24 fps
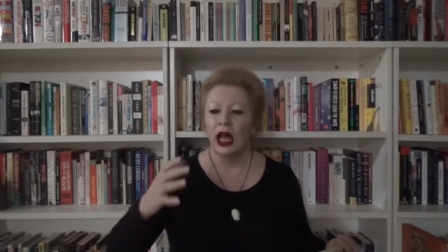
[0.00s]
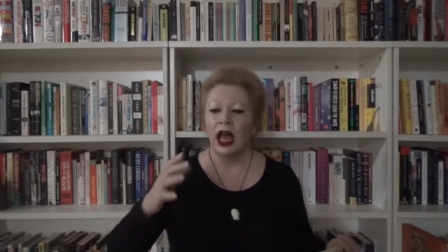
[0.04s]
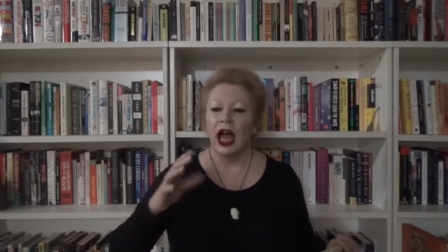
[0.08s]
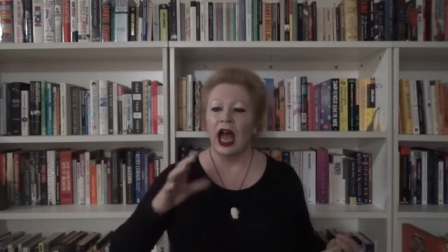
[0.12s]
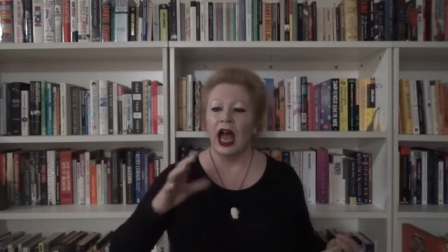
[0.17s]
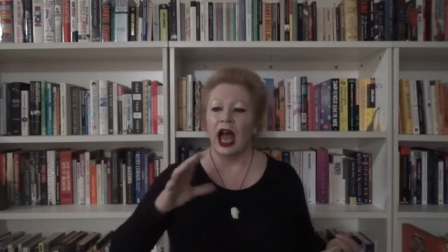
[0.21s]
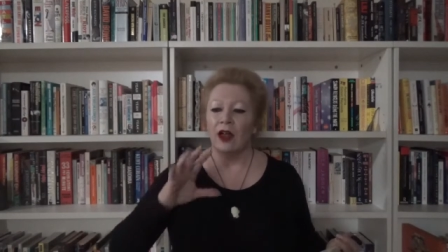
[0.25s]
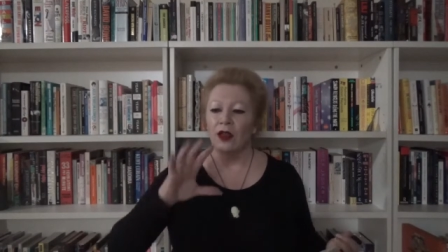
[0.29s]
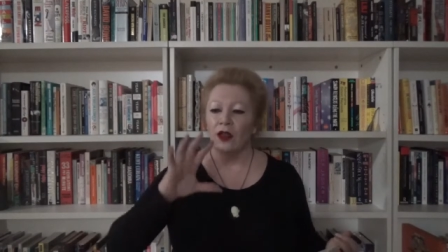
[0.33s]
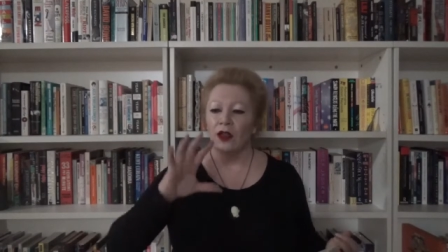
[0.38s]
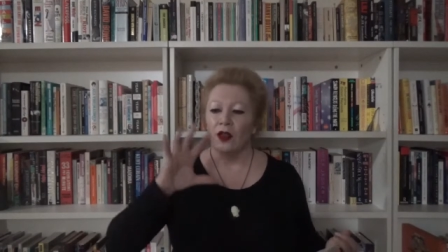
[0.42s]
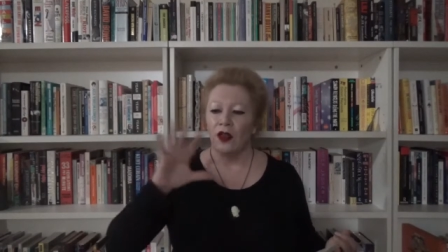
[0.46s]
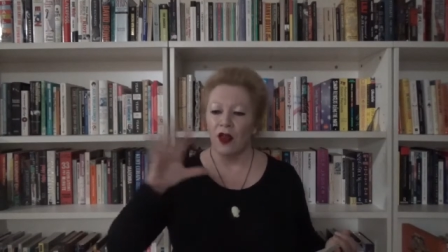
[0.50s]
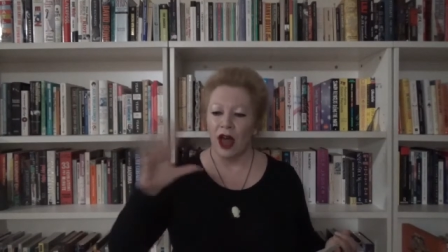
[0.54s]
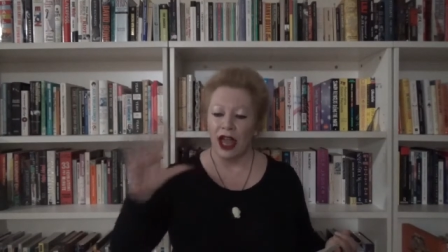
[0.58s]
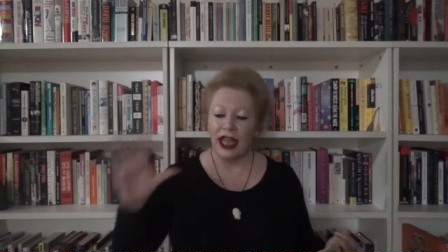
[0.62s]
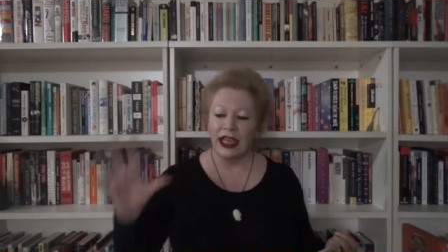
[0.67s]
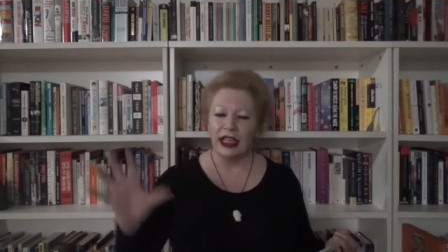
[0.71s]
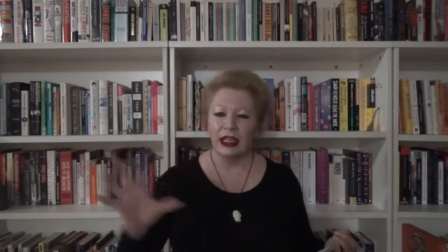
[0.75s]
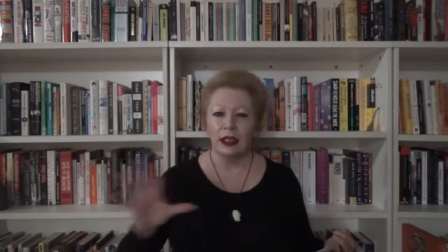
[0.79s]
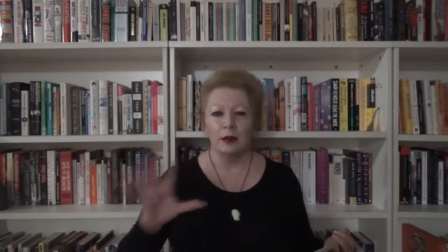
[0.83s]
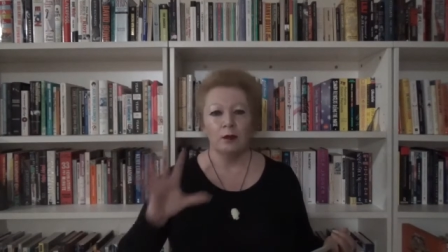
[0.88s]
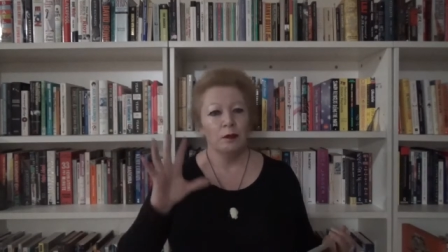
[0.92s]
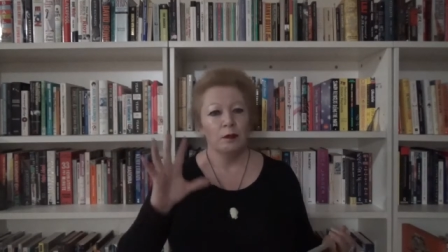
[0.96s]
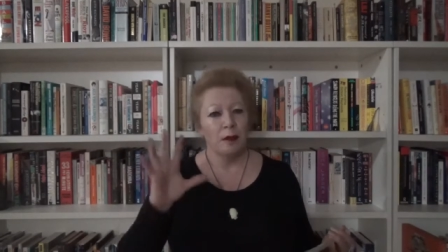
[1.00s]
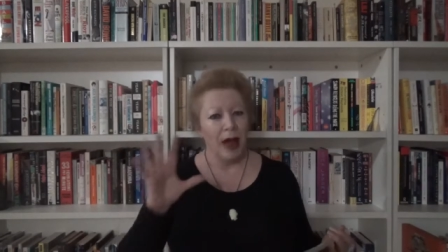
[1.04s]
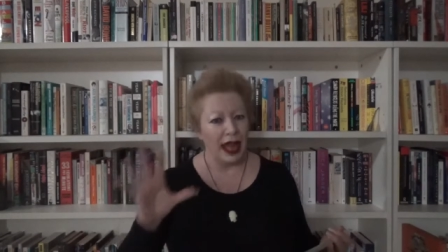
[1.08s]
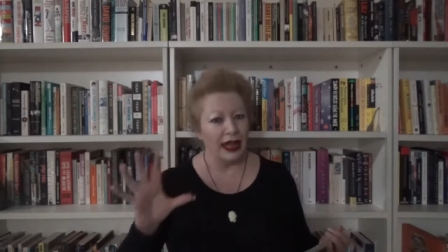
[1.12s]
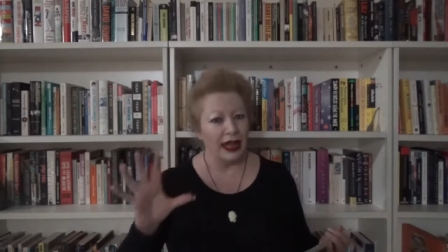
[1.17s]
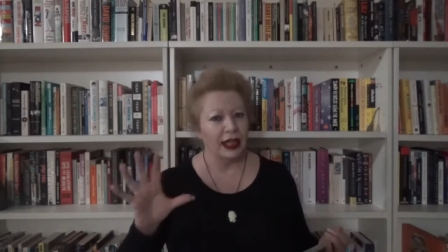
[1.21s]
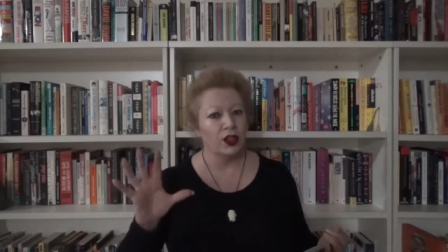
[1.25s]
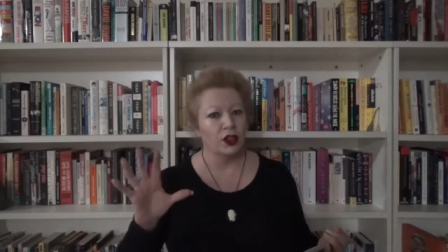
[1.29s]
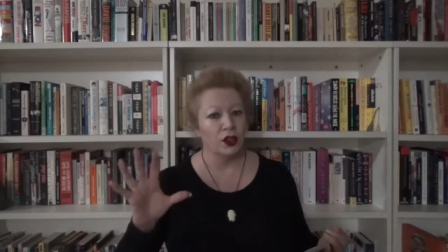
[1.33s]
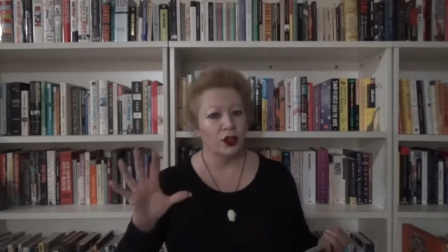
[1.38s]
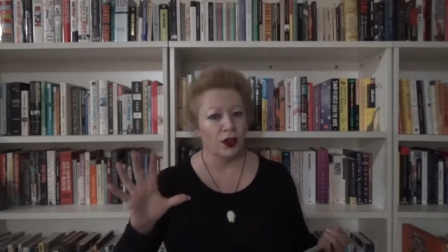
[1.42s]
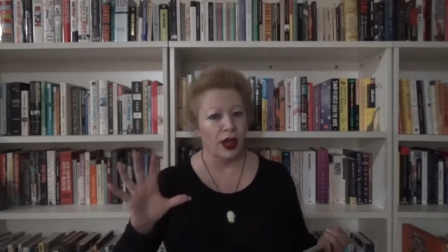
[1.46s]
and they can
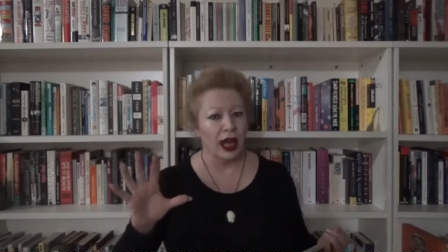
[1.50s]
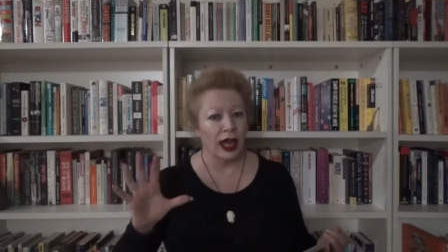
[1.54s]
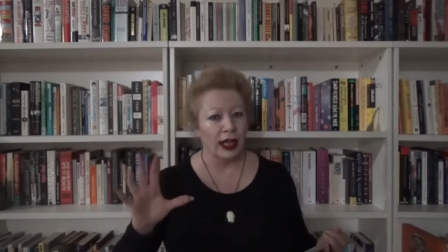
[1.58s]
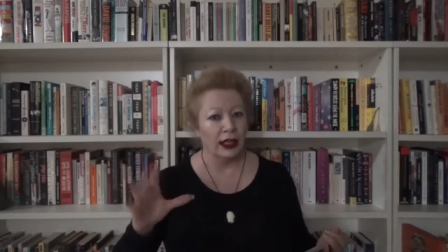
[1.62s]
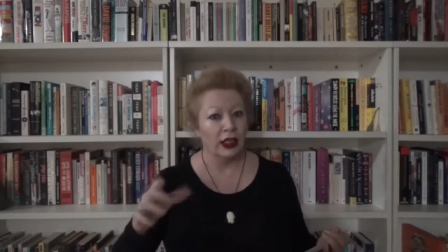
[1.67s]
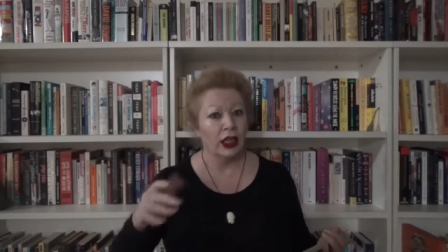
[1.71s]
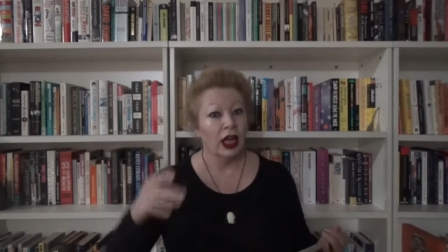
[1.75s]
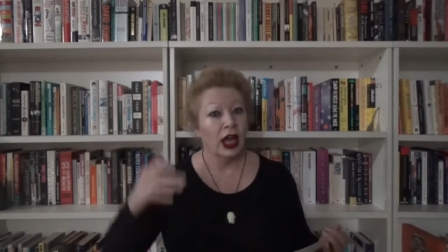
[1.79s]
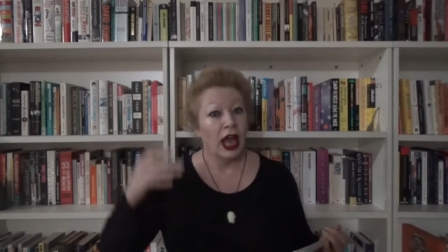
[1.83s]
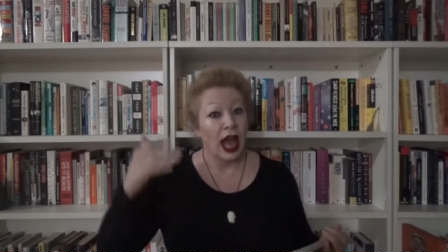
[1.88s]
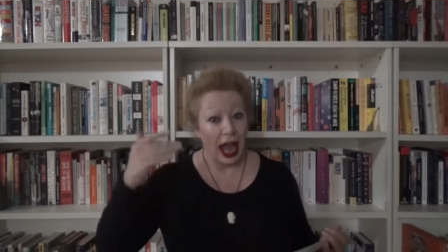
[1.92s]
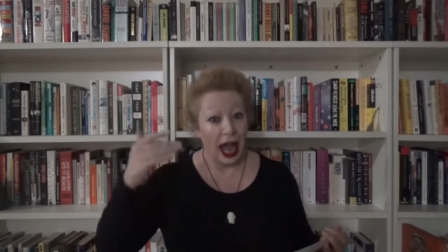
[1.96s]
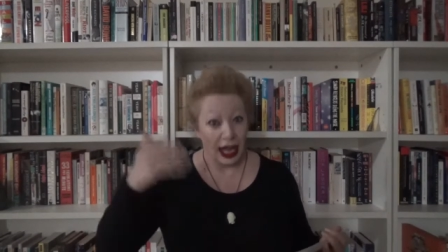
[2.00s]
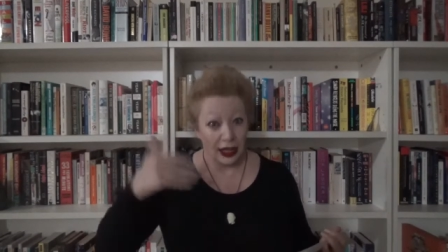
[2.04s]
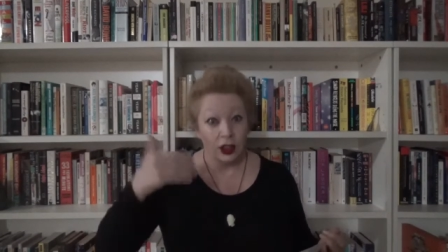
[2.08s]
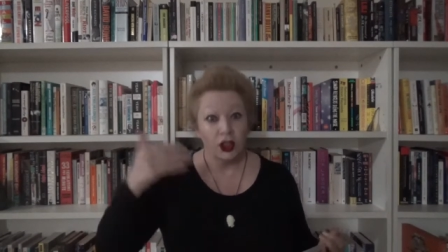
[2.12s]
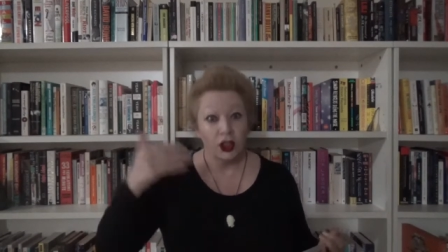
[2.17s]
manage that at a